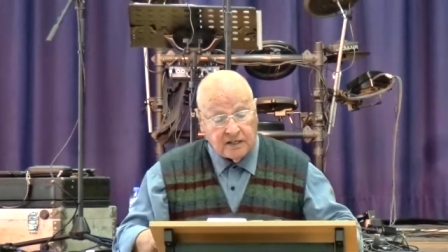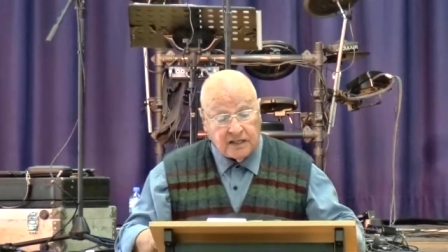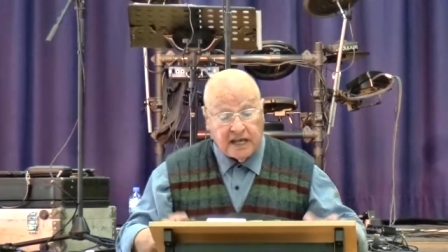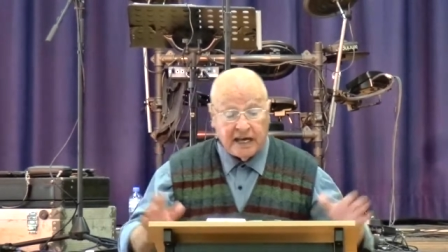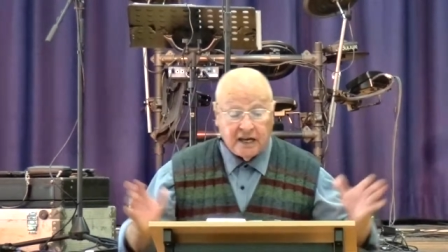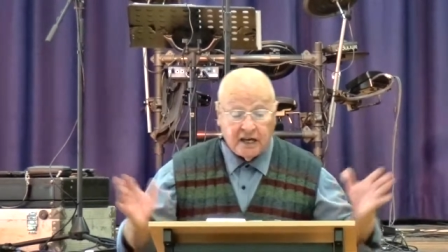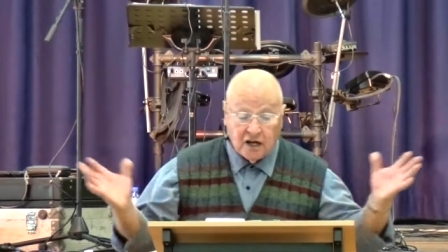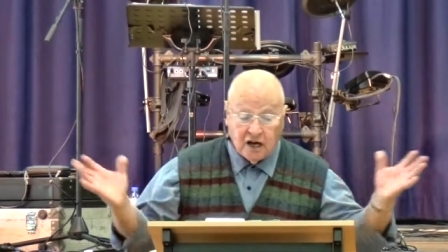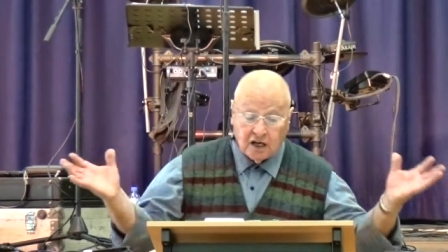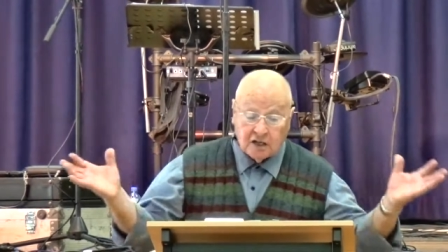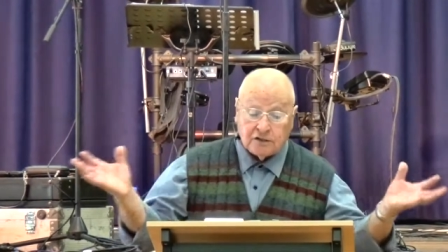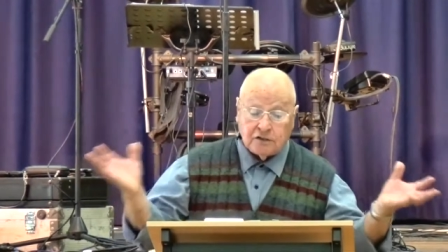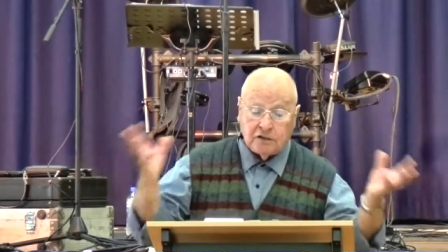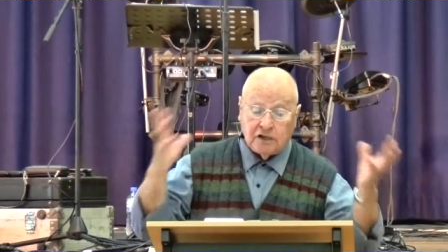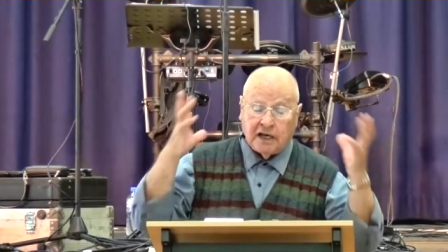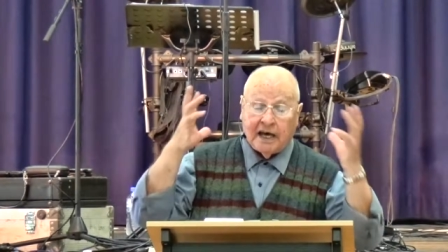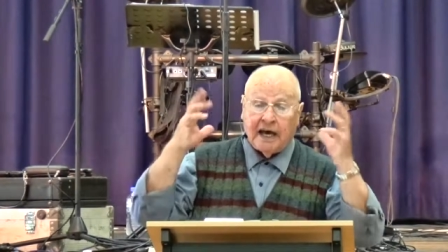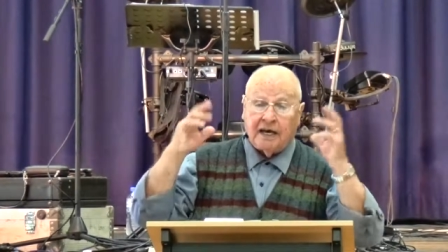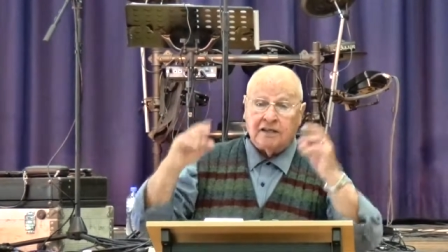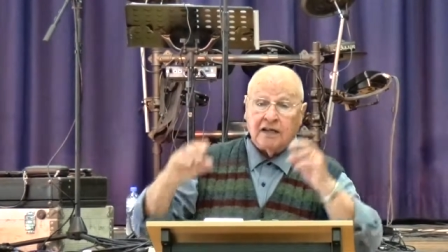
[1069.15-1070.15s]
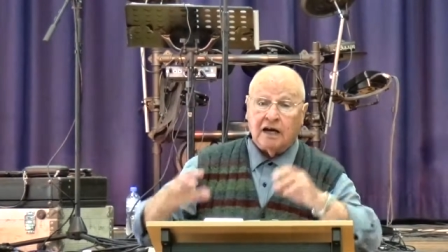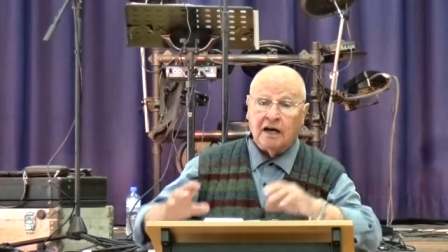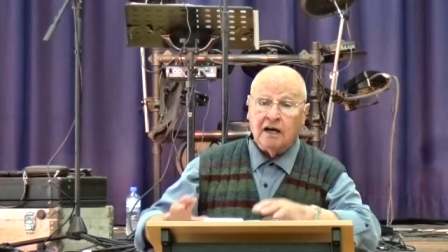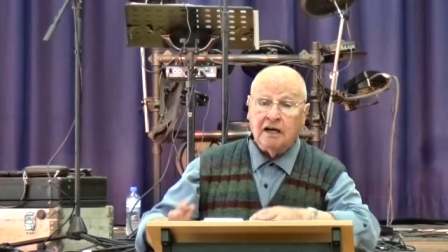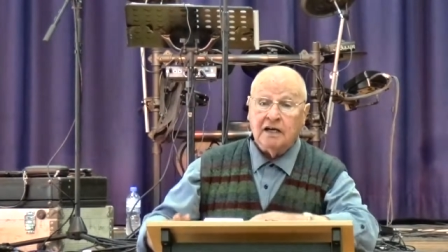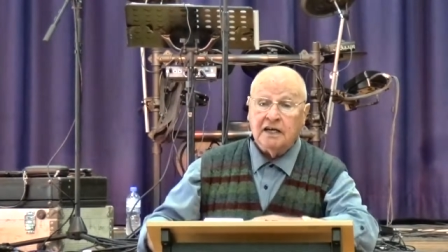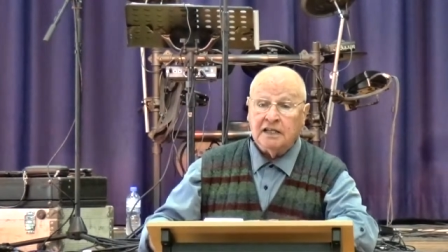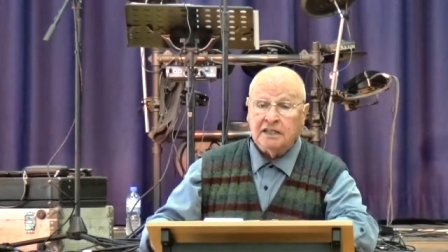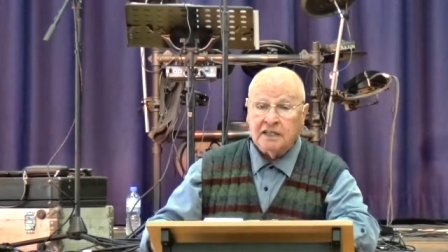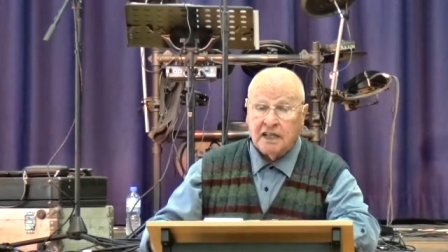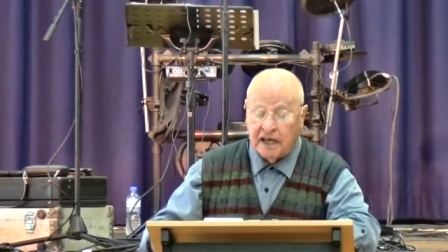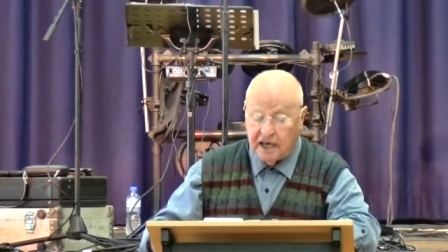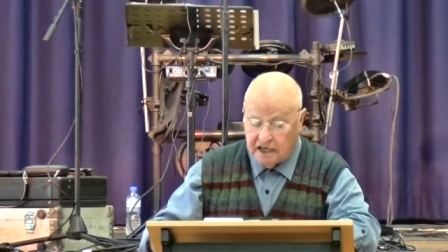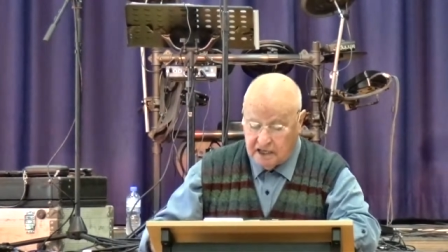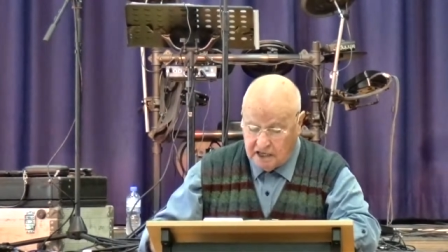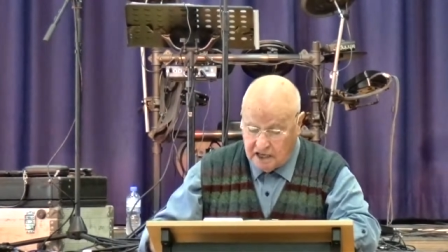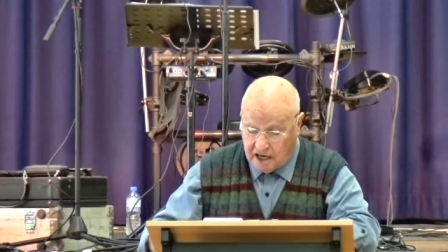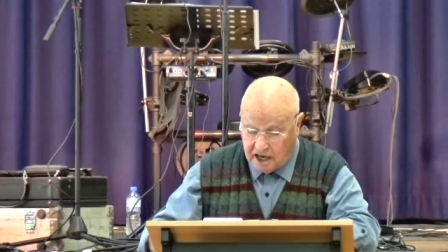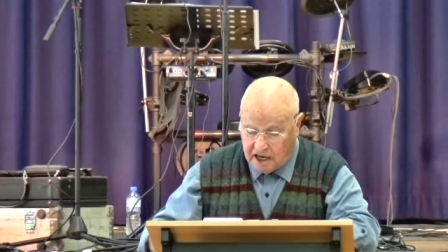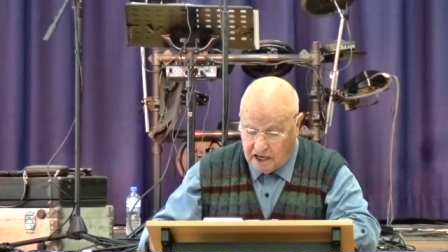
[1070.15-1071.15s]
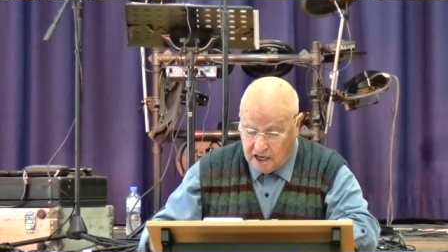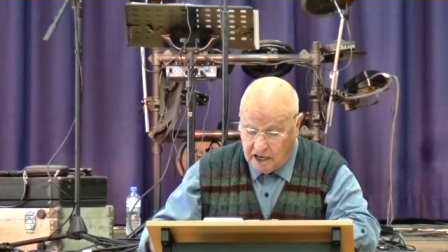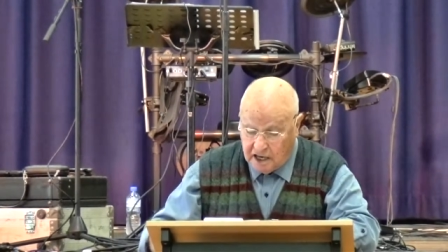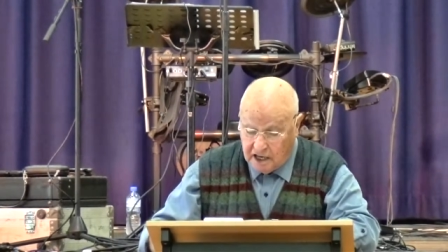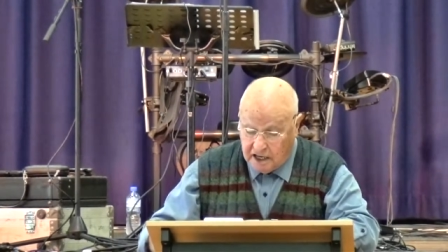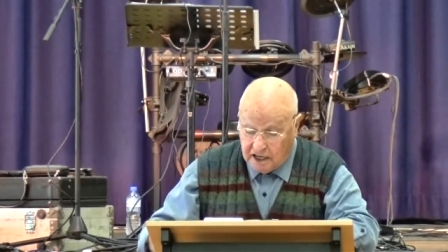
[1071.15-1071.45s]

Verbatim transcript: they got together and they uh,